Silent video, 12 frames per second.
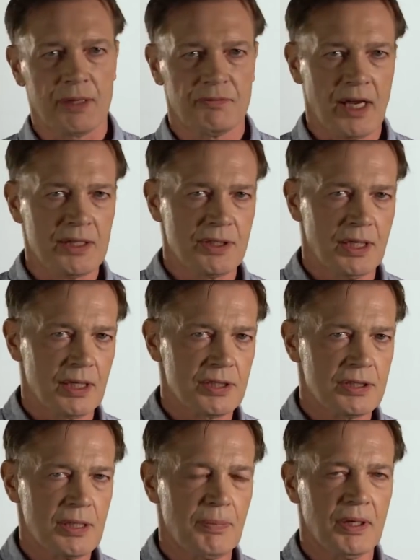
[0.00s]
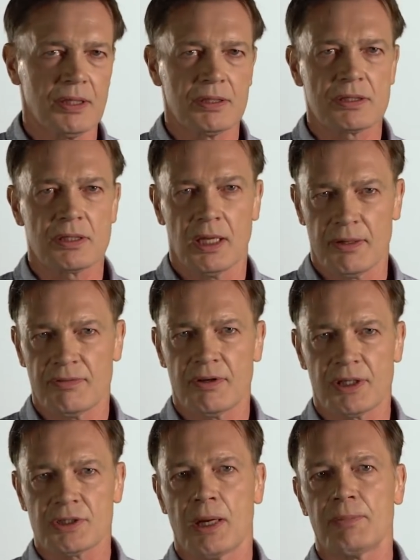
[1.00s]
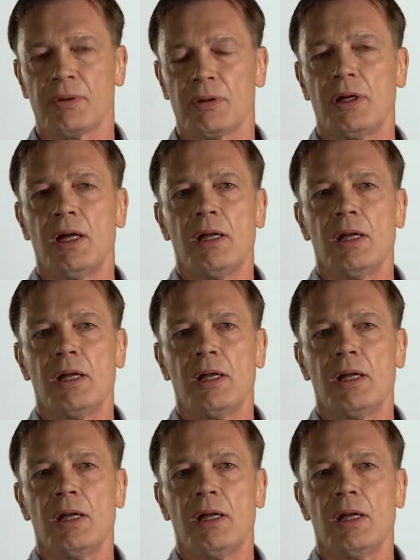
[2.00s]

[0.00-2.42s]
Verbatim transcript: vaccine excipients, like for example